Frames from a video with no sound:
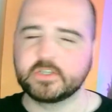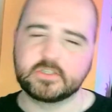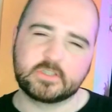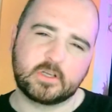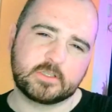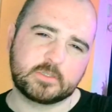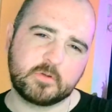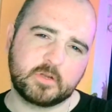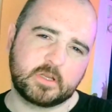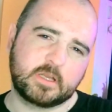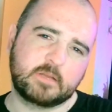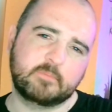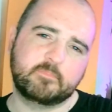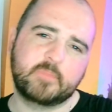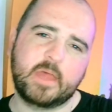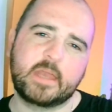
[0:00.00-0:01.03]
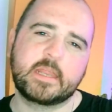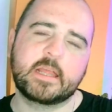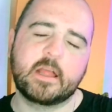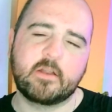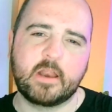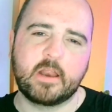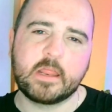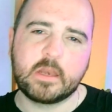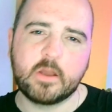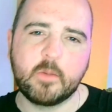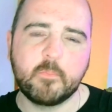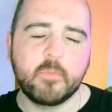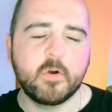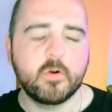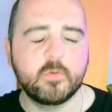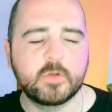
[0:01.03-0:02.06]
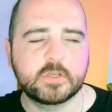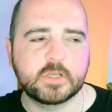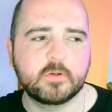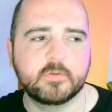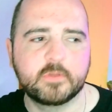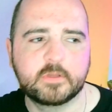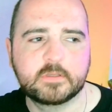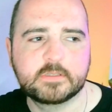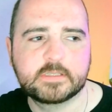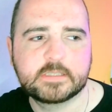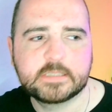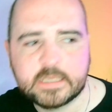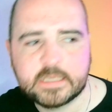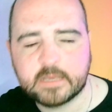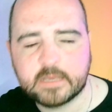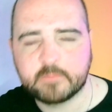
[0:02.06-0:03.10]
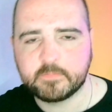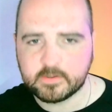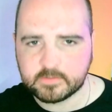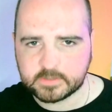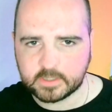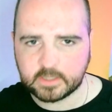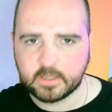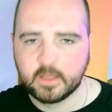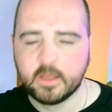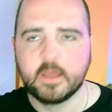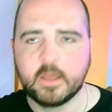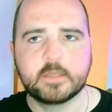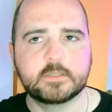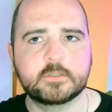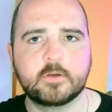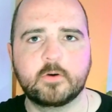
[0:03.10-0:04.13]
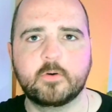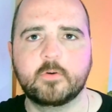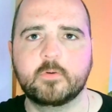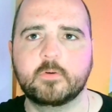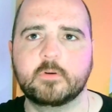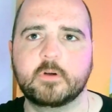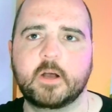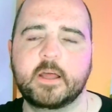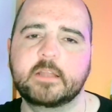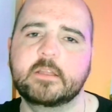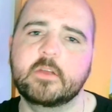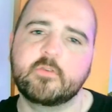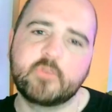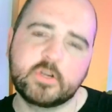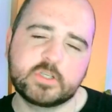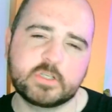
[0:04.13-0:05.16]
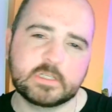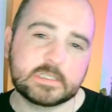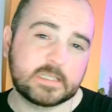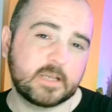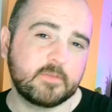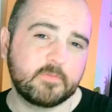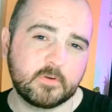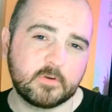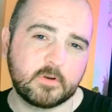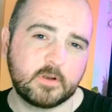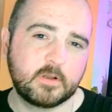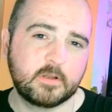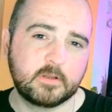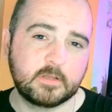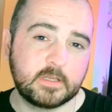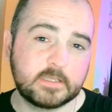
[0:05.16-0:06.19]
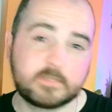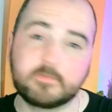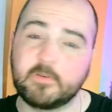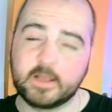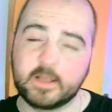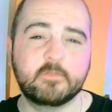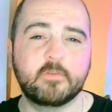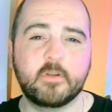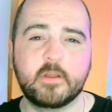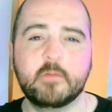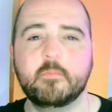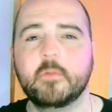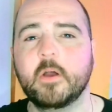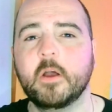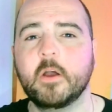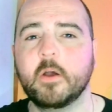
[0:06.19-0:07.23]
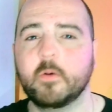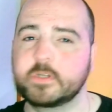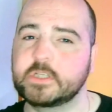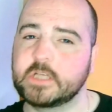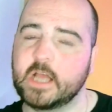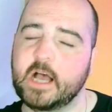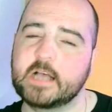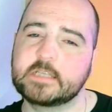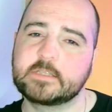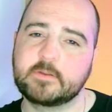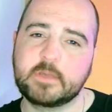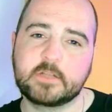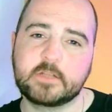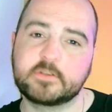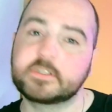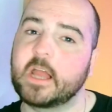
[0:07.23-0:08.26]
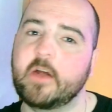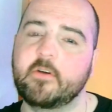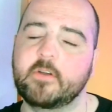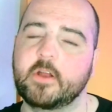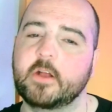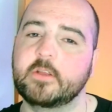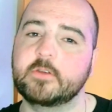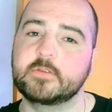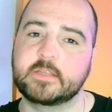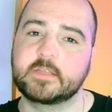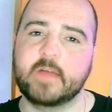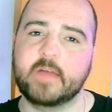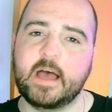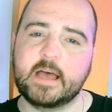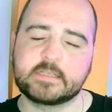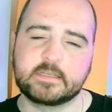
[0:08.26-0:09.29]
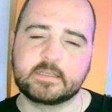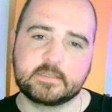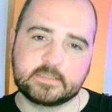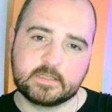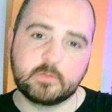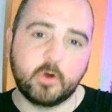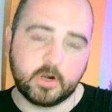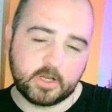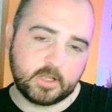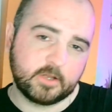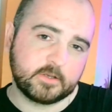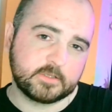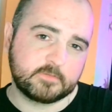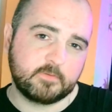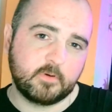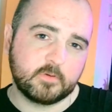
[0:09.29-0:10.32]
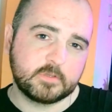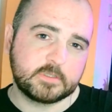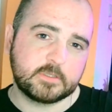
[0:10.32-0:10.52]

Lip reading: There's also any card, any number, which I don't see him using. So I think the original Cipher is fine for him, which he has, so he can just carry on using that, and it's still working on his phone.